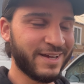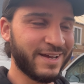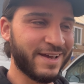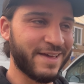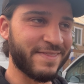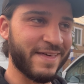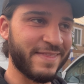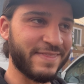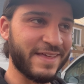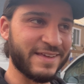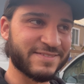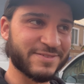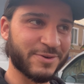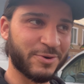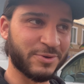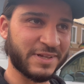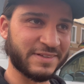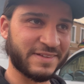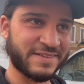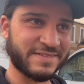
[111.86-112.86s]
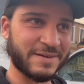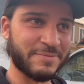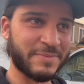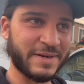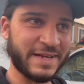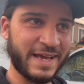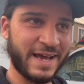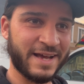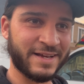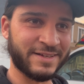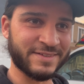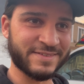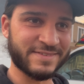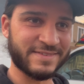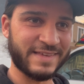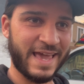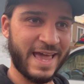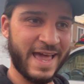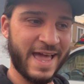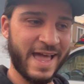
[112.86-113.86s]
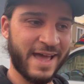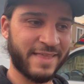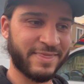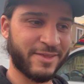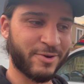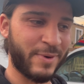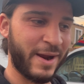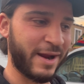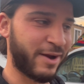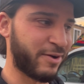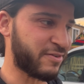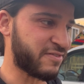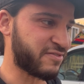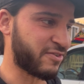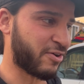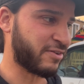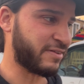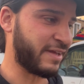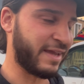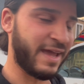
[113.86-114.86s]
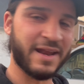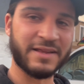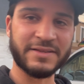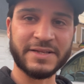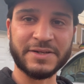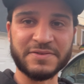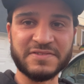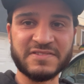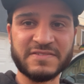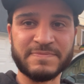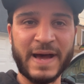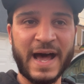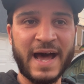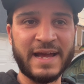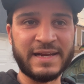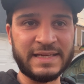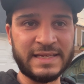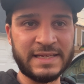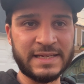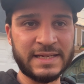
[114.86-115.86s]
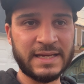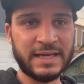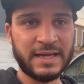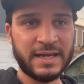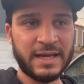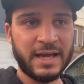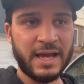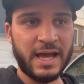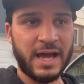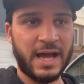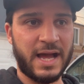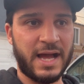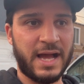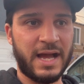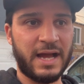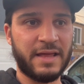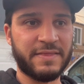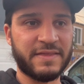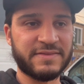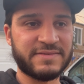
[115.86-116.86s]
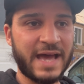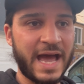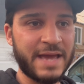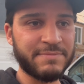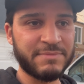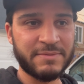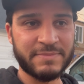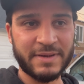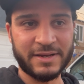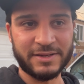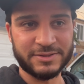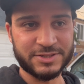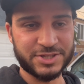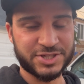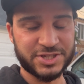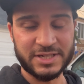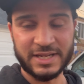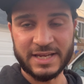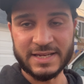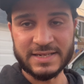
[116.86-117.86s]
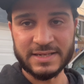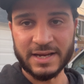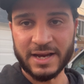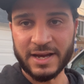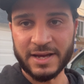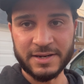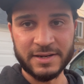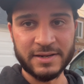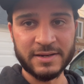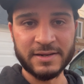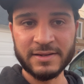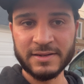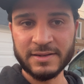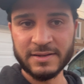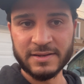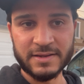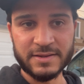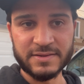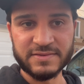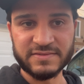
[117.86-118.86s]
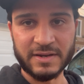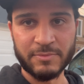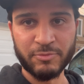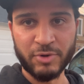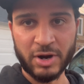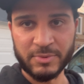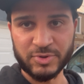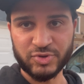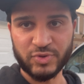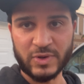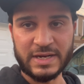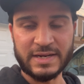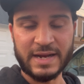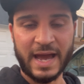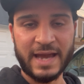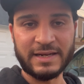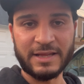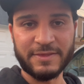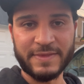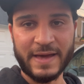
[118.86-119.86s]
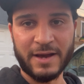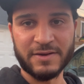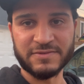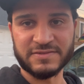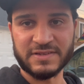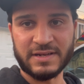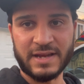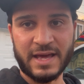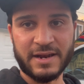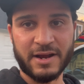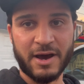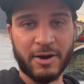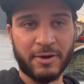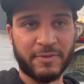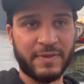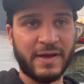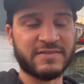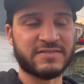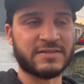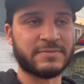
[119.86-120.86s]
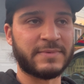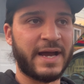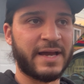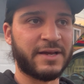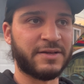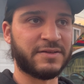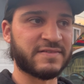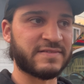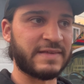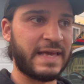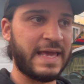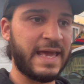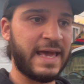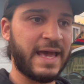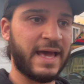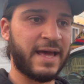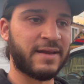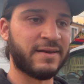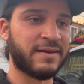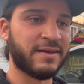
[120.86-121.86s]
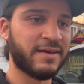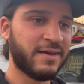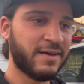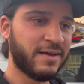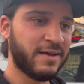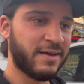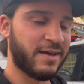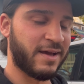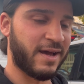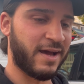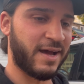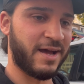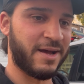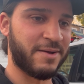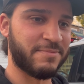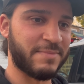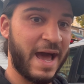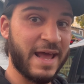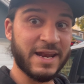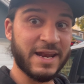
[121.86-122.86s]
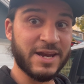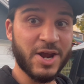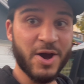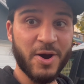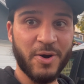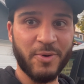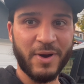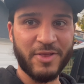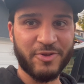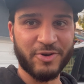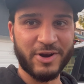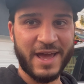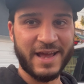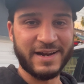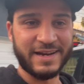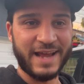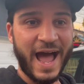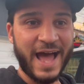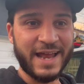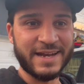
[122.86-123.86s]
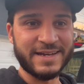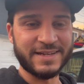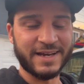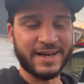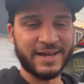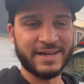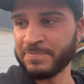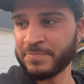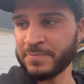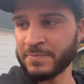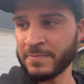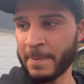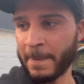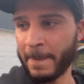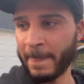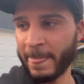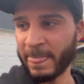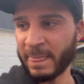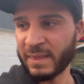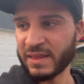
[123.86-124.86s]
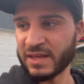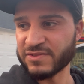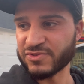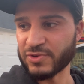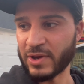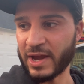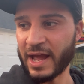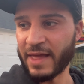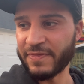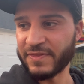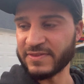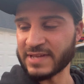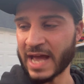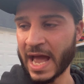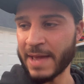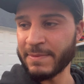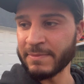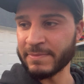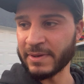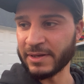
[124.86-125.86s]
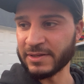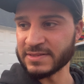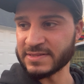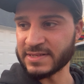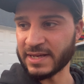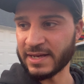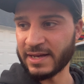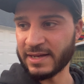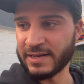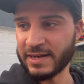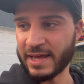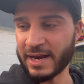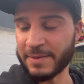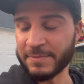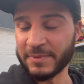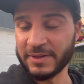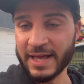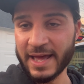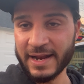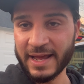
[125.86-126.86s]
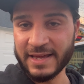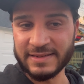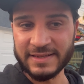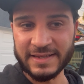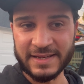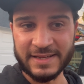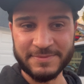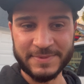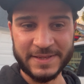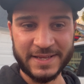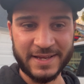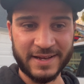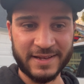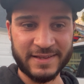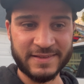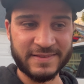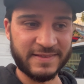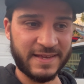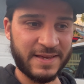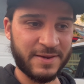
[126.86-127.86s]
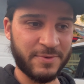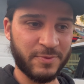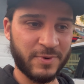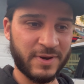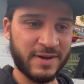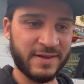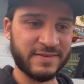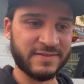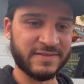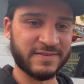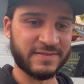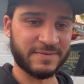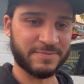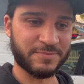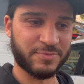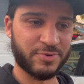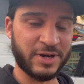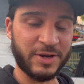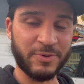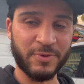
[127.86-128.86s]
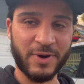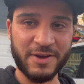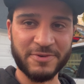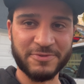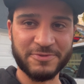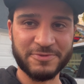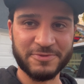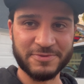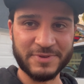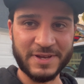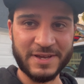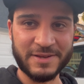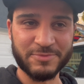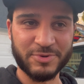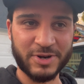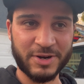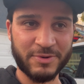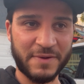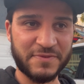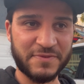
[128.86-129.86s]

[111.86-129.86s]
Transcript: Then they sold it to somebody else, and the record started to get a little spotty. The timing belt should get done somewhere between 90,000 and 100,000 miles, and I know whether it had gotten done. So I got the timing belt done, and I'm glad I did because it was pretty rough, in pretty rough